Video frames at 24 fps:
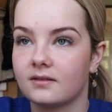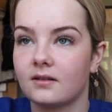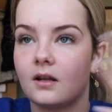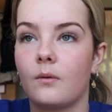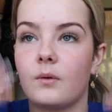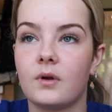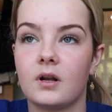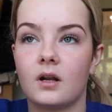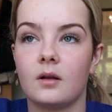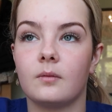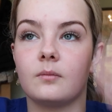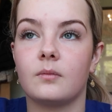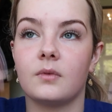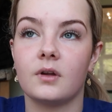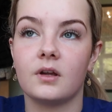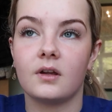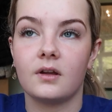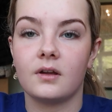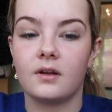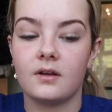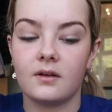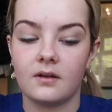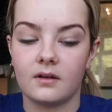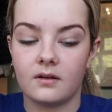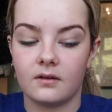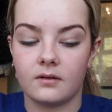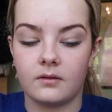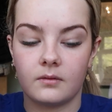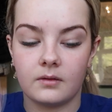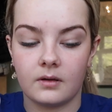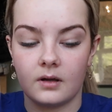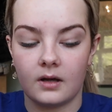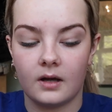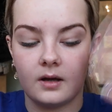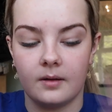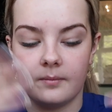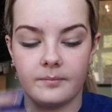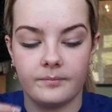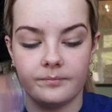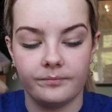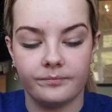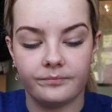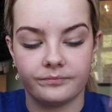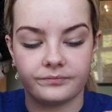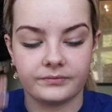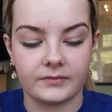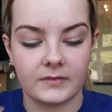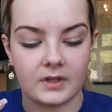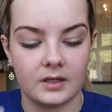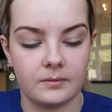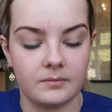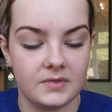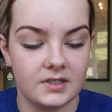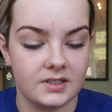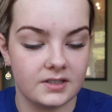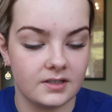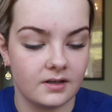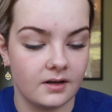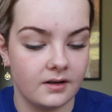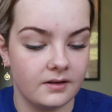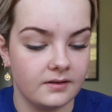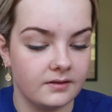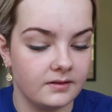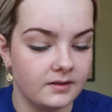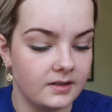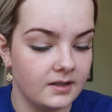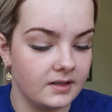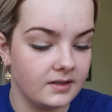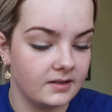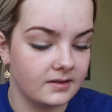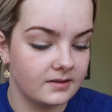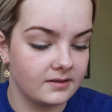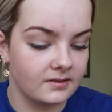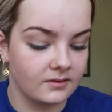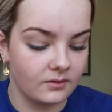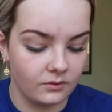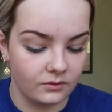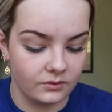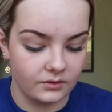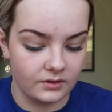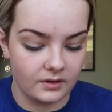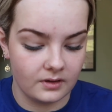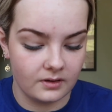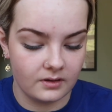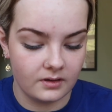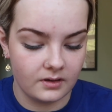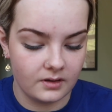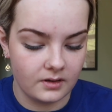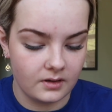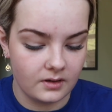Like when I'm let me turn this on